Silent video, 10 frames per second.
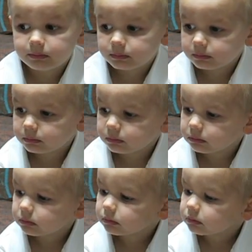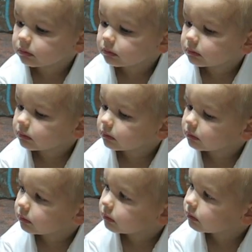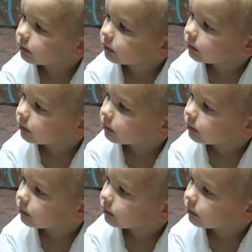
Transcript: The person shown says nothing.